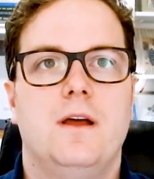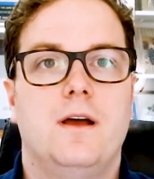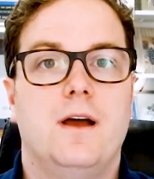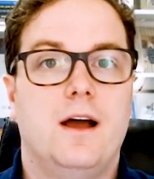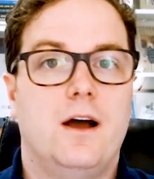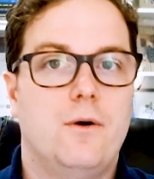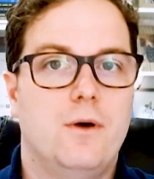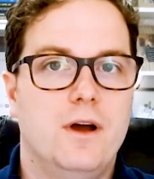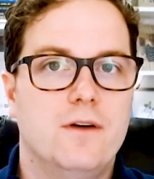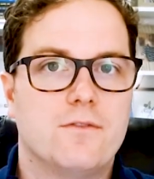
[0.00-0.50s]

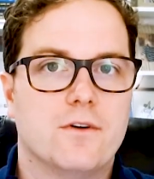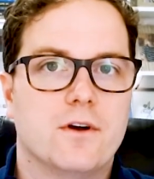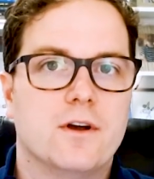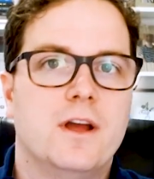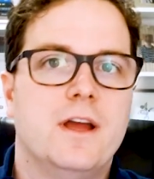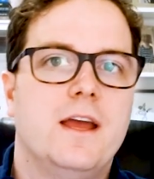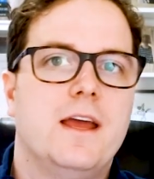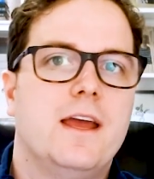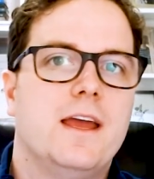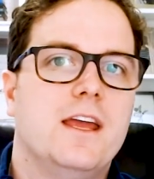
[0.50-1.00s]

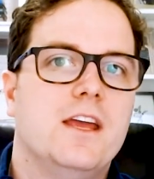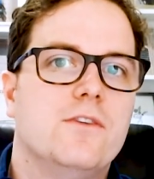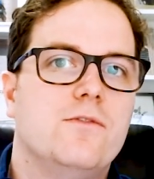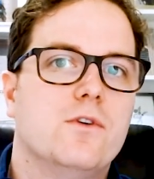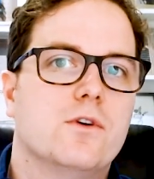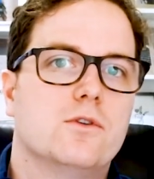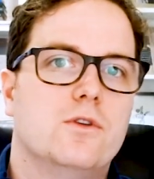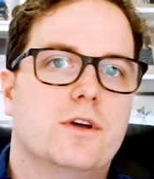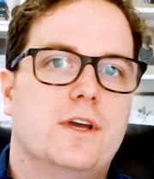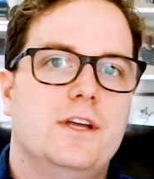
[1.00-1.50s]
However, if
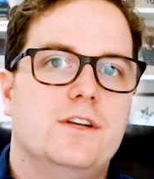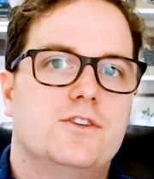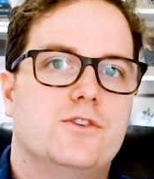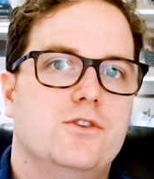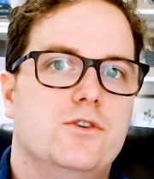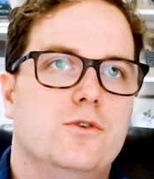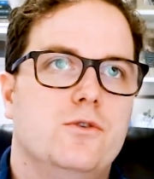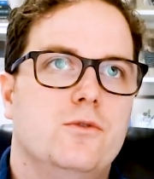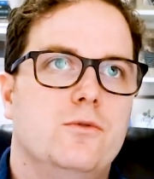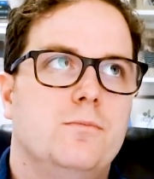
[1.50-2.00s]
you're looking
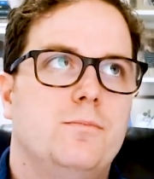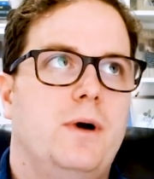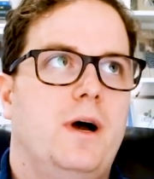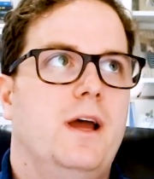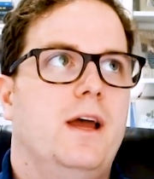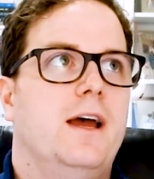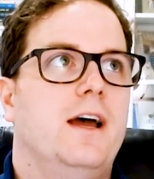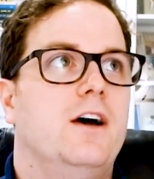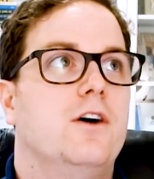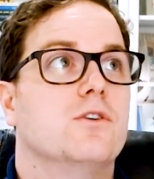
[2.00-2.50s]
to
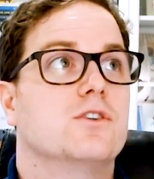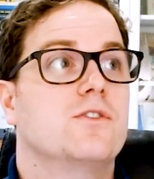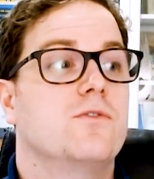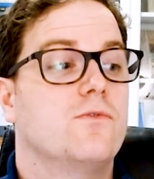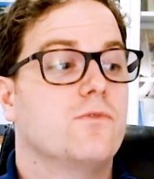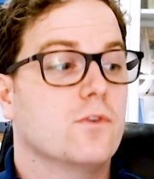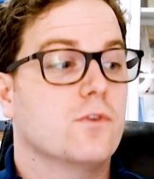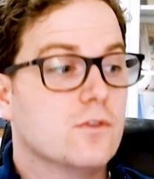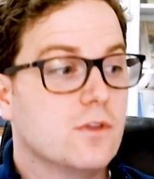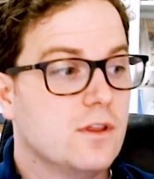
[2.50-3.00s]
buy a house
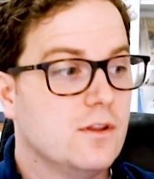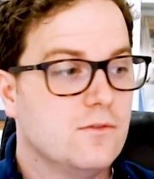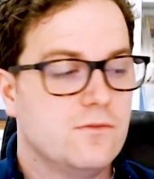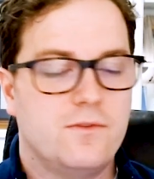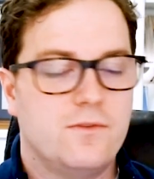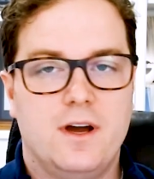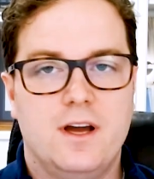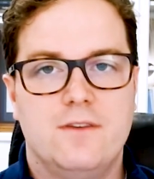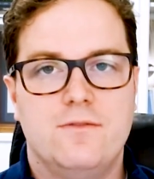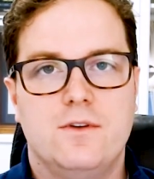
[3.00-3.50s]
further than
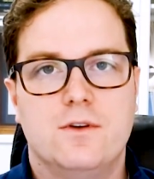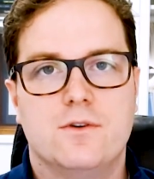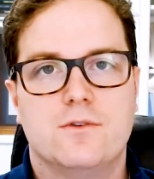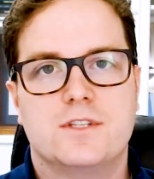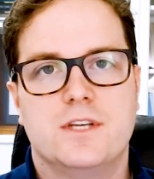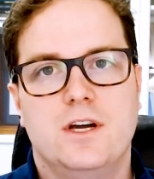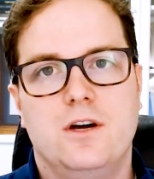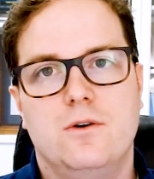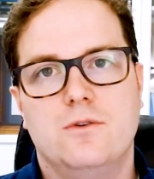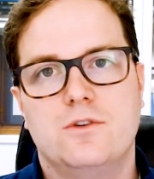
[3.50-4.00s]
5 years
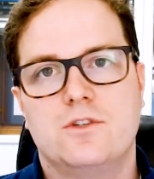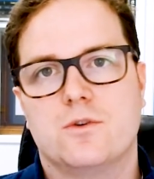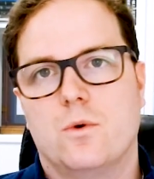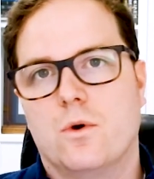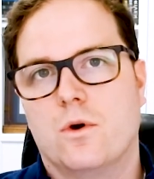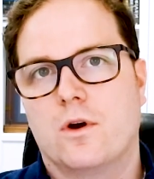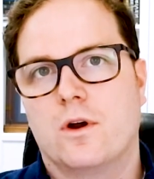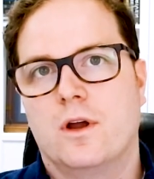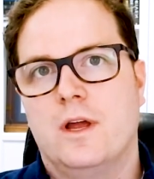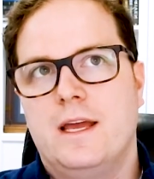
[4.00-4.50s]
out
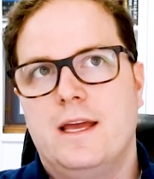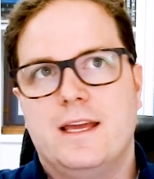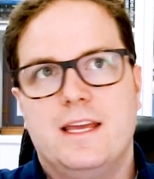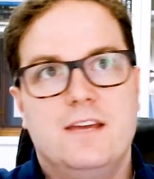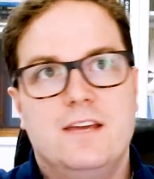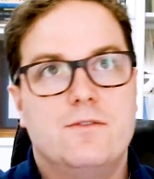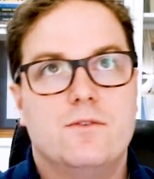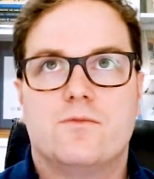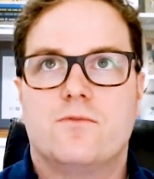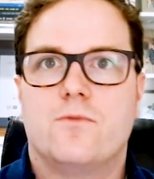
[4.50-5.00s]
or
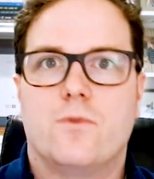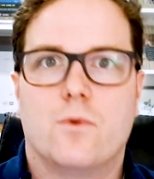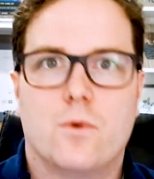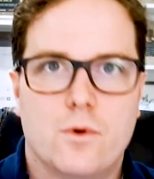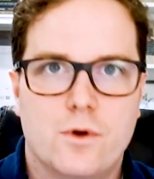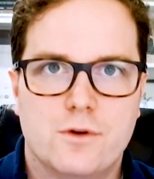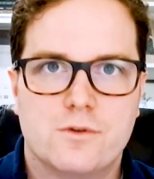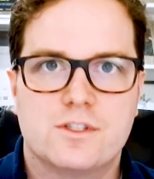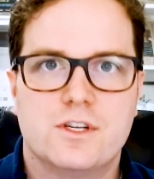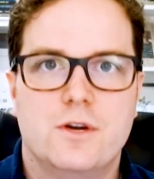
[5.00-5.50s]
even
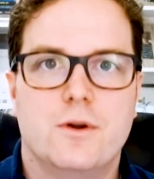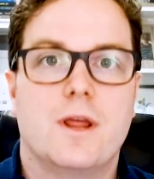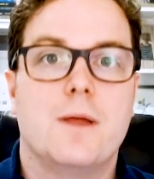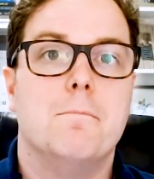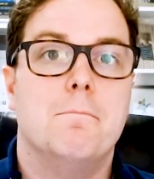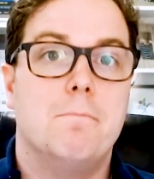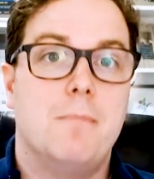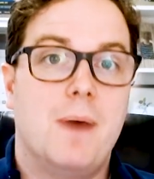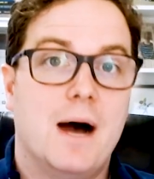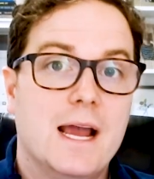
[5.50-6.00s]
4 years out, it
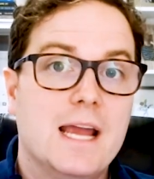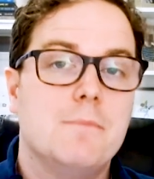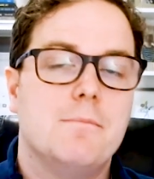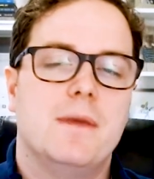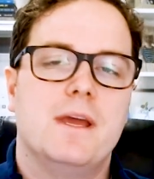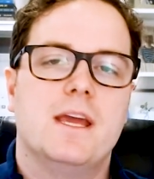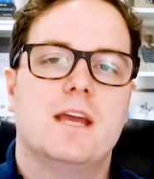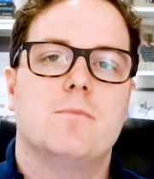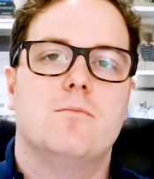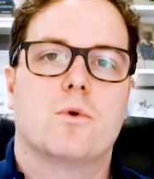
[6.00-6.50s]
might
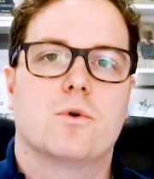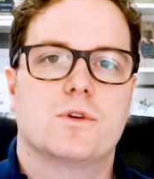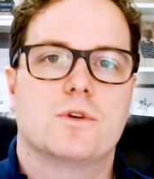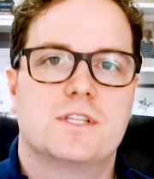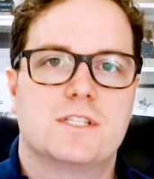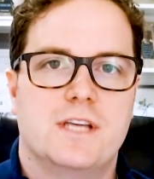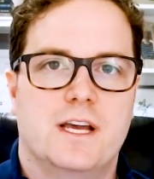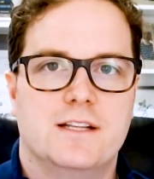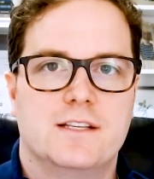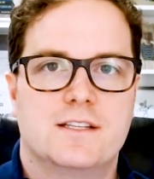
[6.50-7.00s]
make more
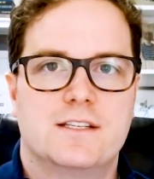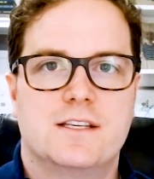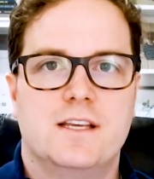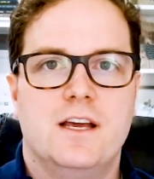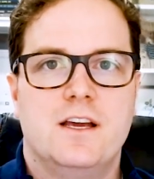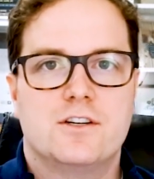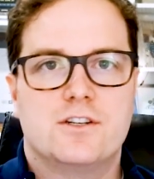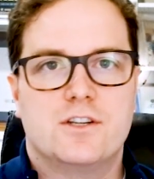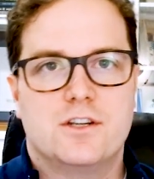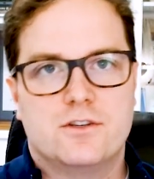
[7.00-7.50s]
sense
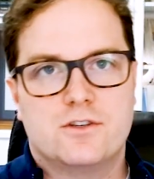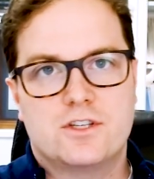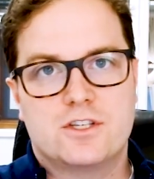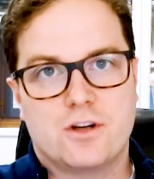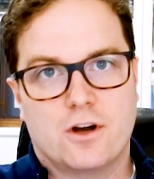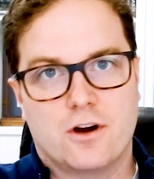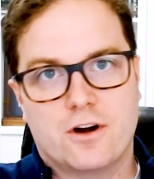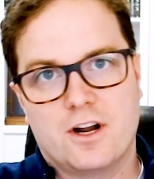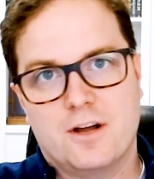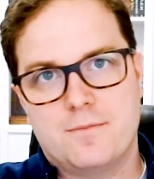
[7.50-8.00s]
to
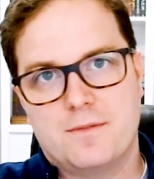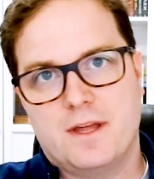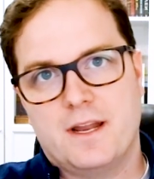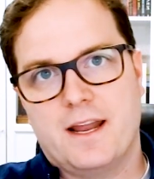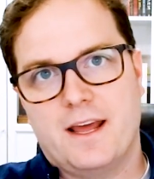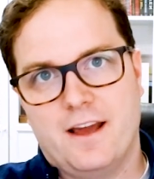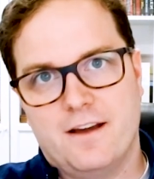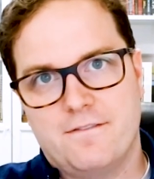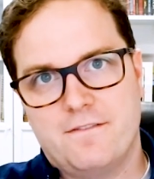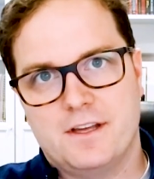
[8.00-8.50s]
start up that
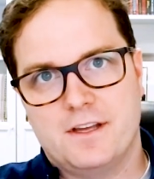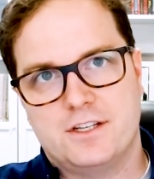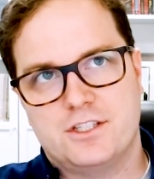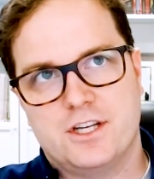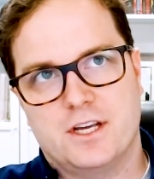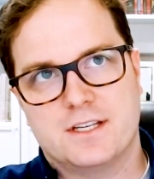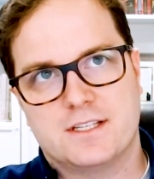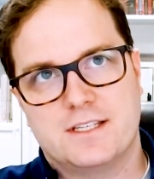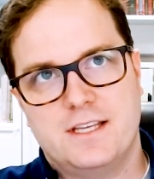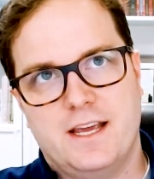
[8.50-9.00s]

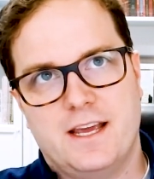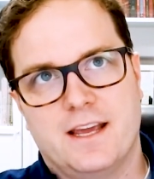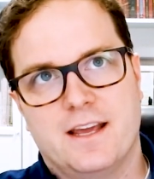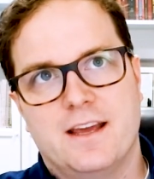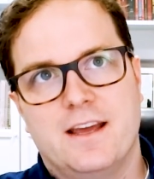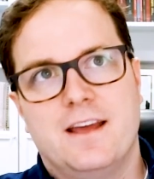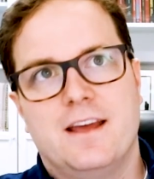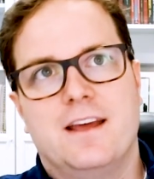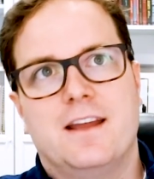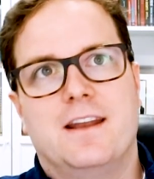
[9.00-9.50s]
FHSA.
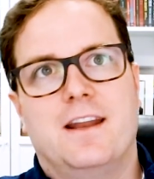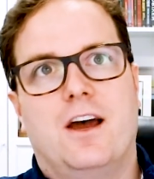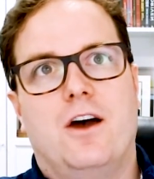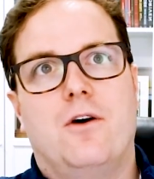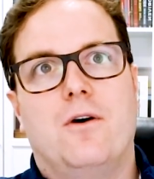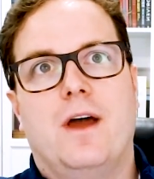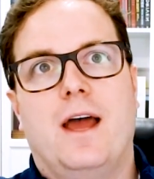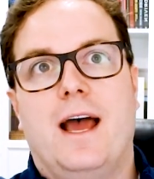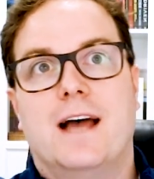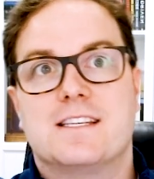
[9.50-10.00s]

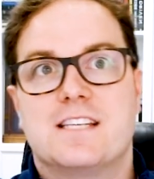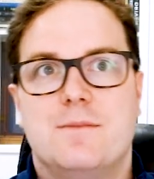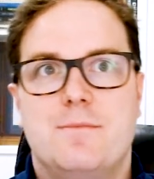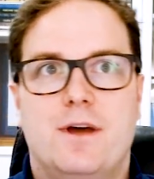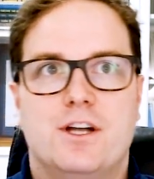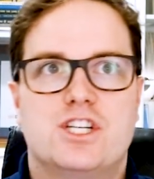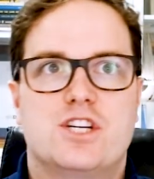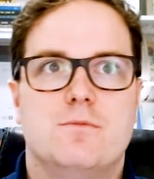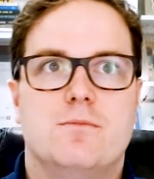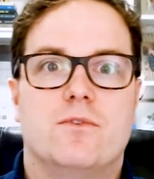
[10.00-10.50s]
Now, as I
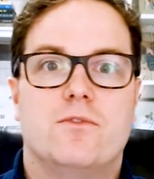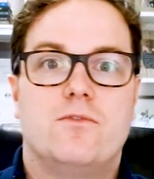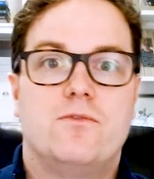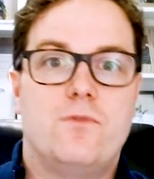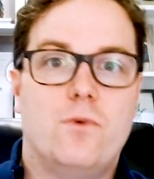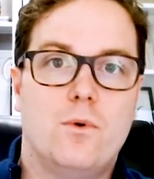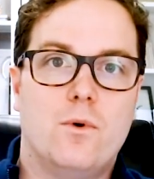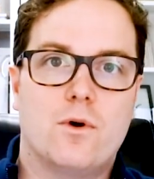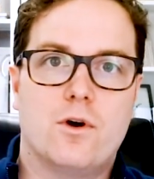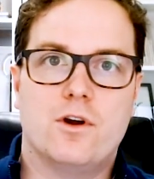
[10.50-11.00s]
mentioned
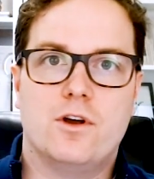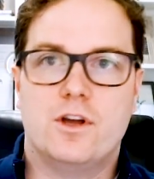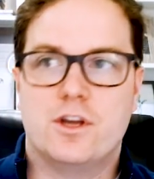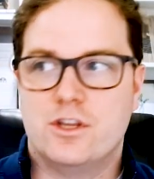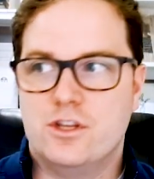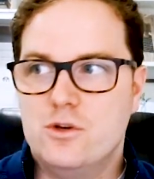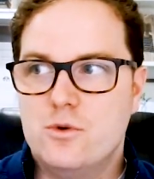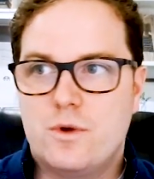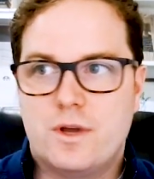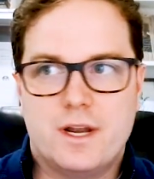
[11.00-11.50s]
before,
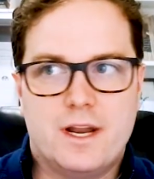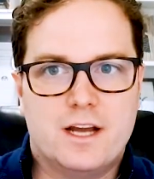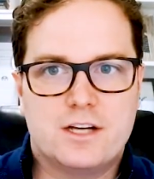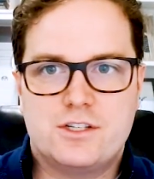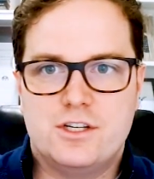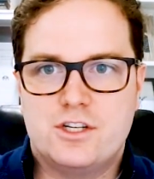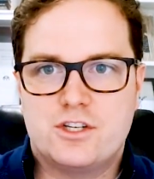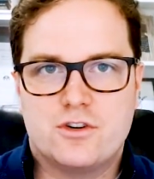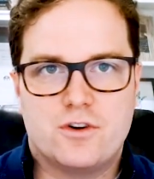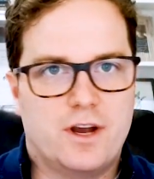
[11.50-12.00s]
you can
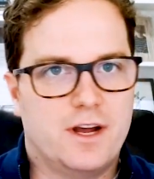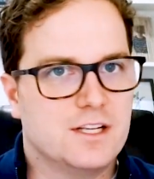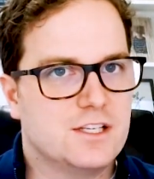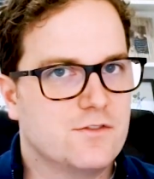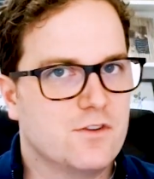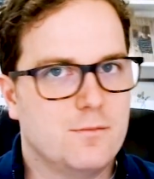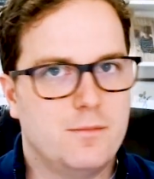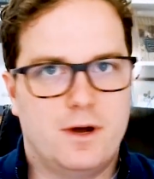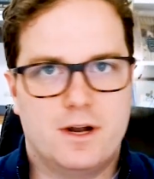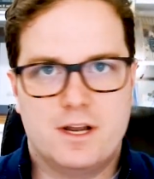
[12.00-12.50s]
actually transfer money